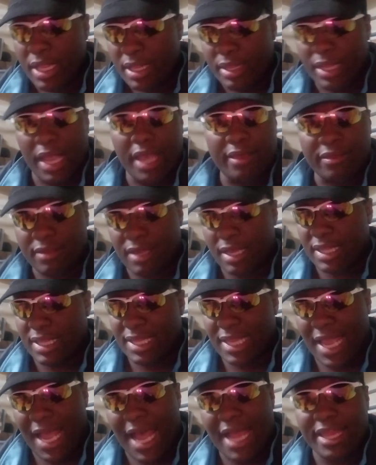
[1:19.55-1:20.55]
That's
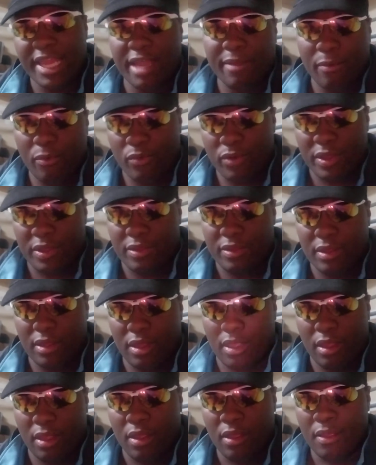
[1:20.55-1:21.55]
something that I never want to
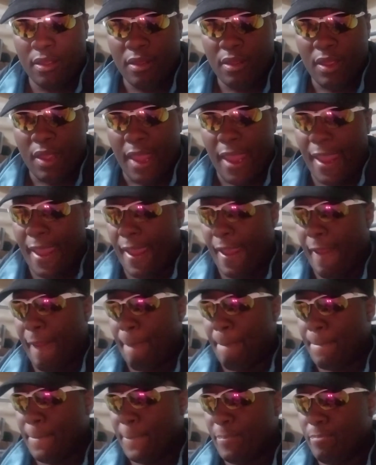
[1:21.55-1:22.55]
see.
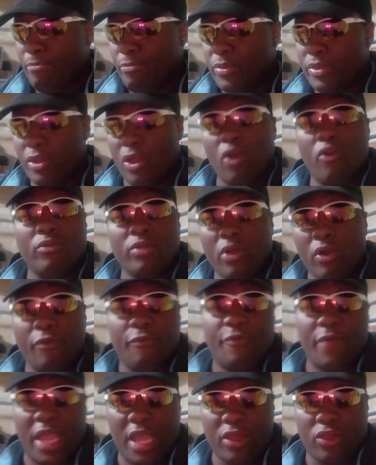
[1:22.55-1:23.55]
And no
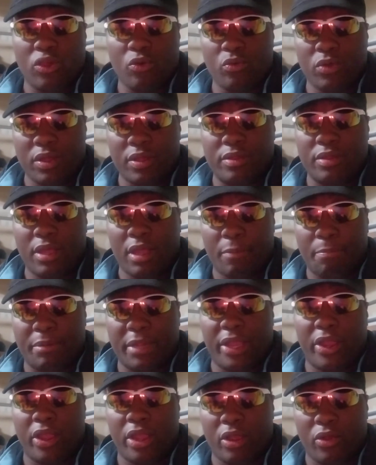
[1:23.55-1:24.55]
fan should want to see a
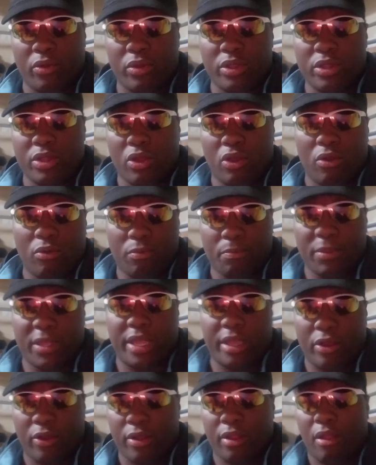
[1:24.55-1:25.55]
player, you know,
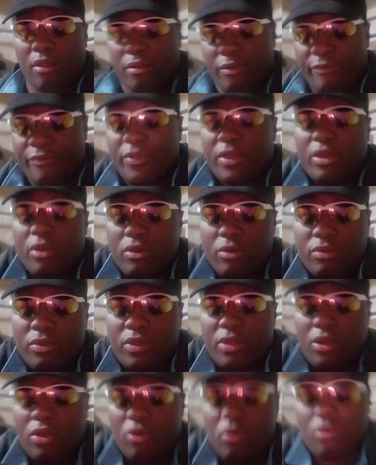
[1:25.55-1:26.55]
get carted off the field.
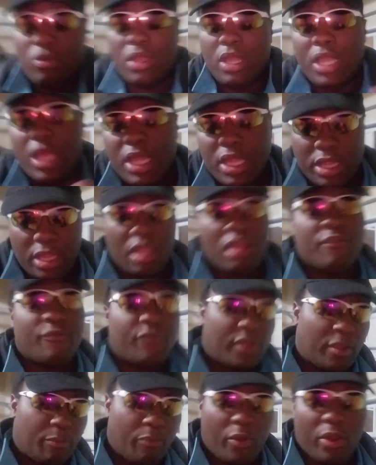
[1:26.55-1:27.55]
So
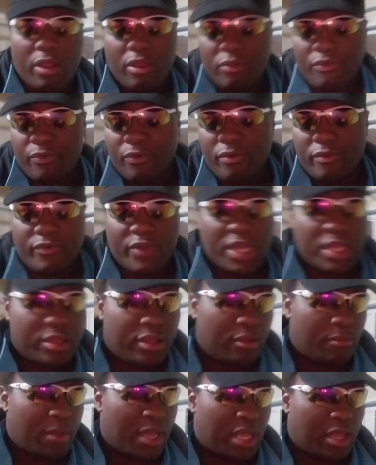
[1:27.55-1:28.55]
definitely prayers for
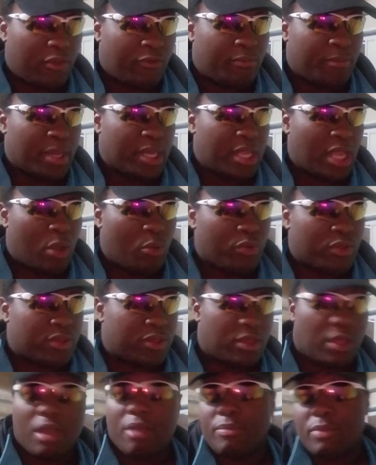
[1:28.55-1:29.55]
Avonte Maddox, man. That was
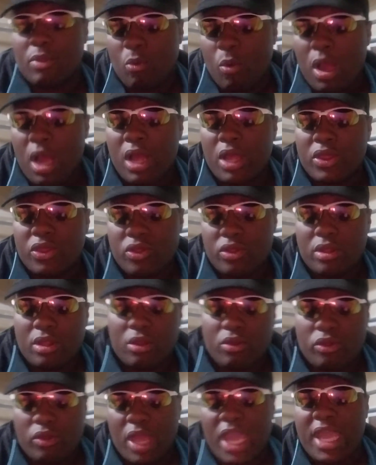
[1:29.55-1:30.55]
tough to watch. You
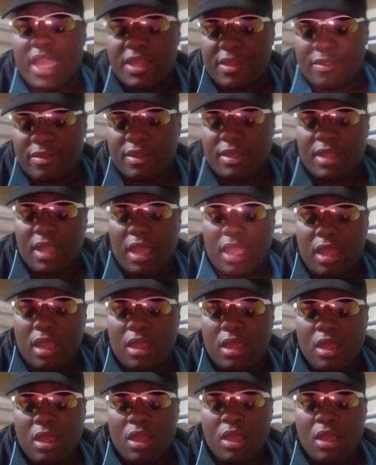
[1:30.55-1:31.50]
know, you hate to see that.